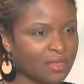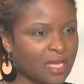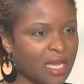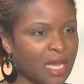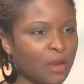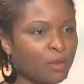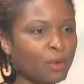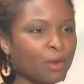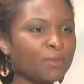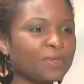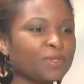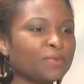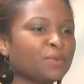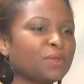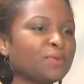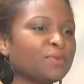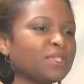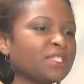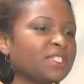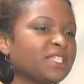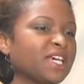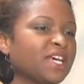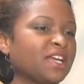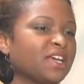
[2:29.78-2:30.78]
And what
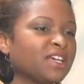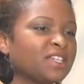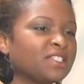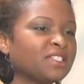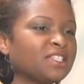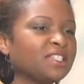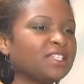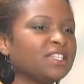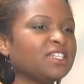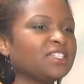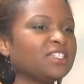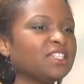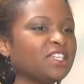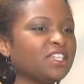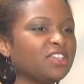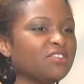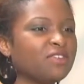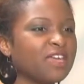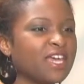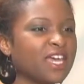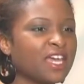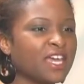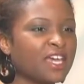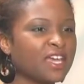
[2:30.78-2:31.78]
was that statistic you
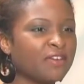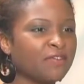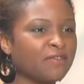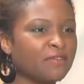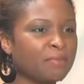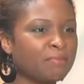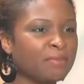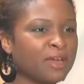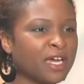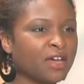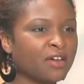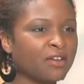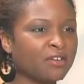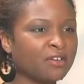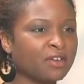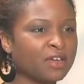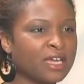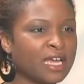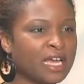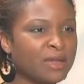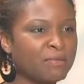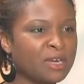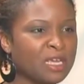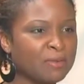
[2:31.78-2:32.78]
gave about
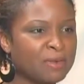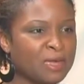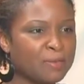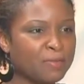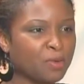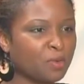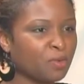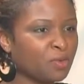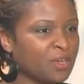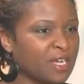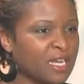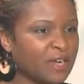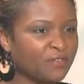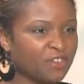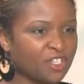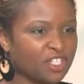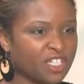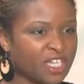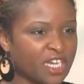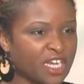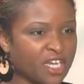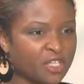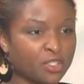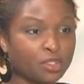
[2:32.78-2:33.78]
how many people will never
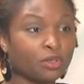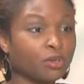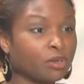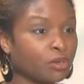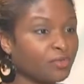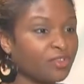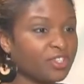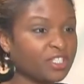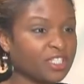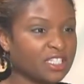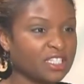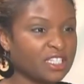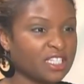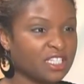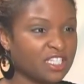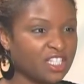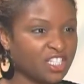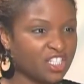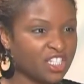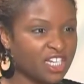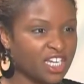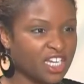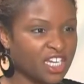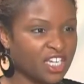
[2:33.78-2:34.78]
change or are resistant to
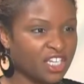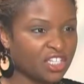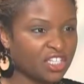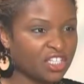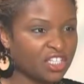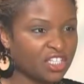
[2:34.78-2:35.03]
change?